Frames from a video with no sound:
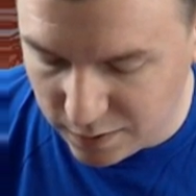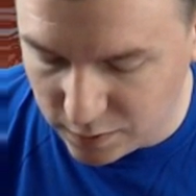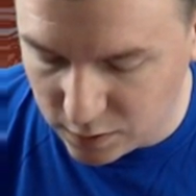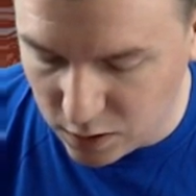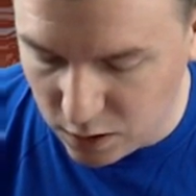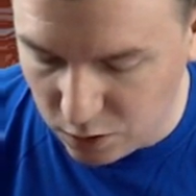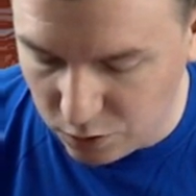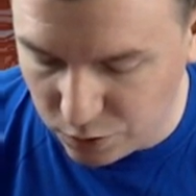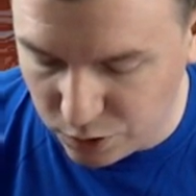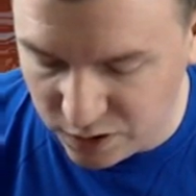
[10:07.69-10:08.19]

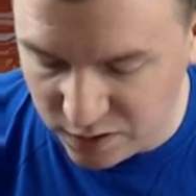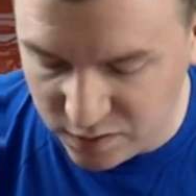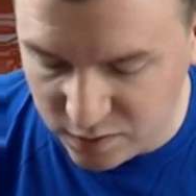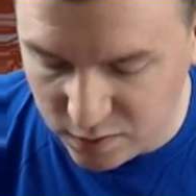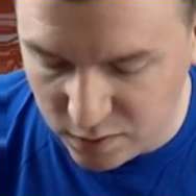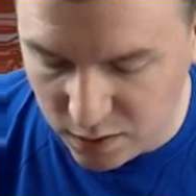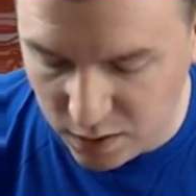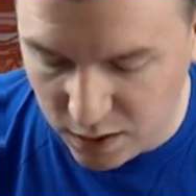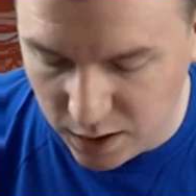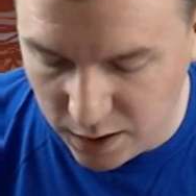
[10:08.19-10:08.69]

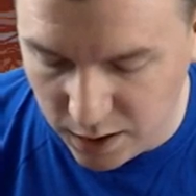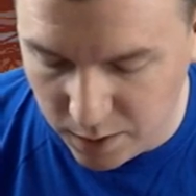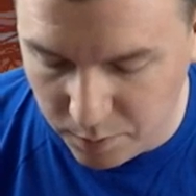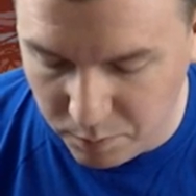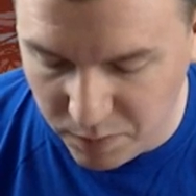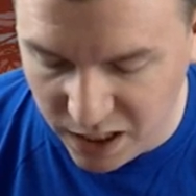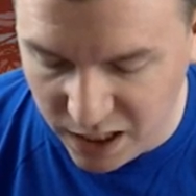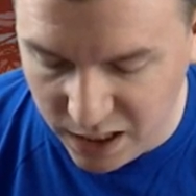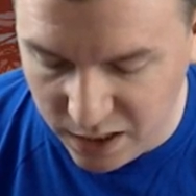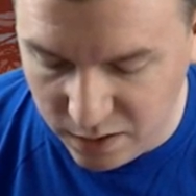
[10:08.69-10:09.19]
colorist
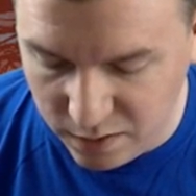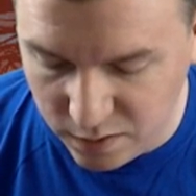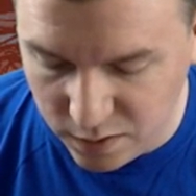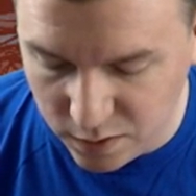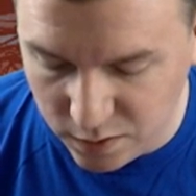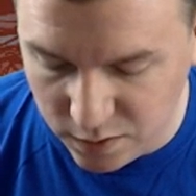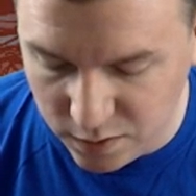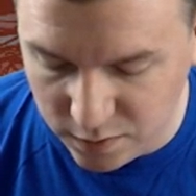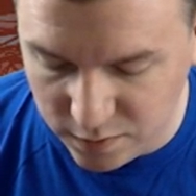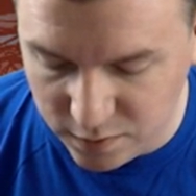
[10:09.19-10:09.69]
made,
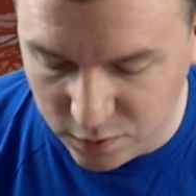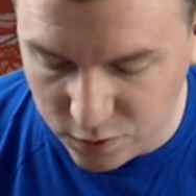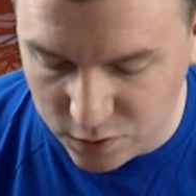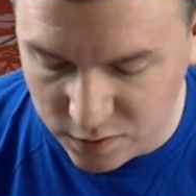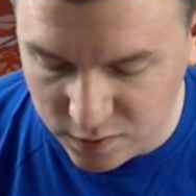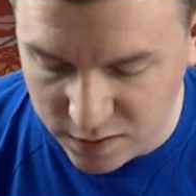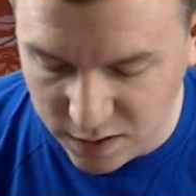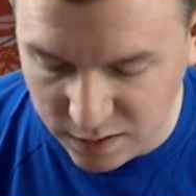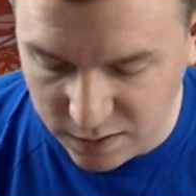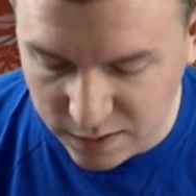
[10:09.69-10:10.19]
the
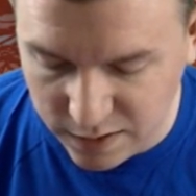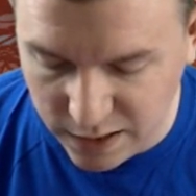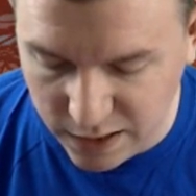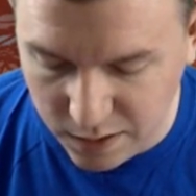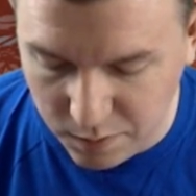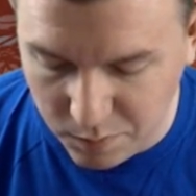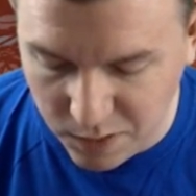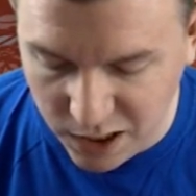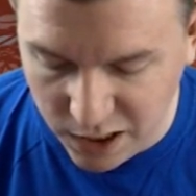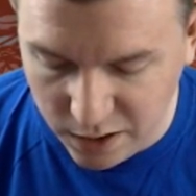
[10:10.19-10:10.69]
decisions that
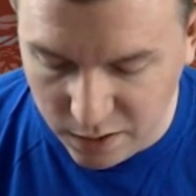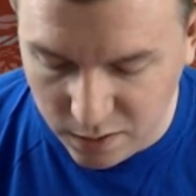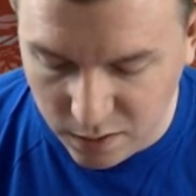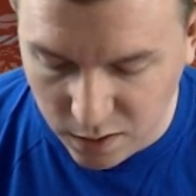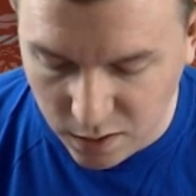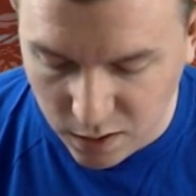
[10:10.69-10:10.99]
he made.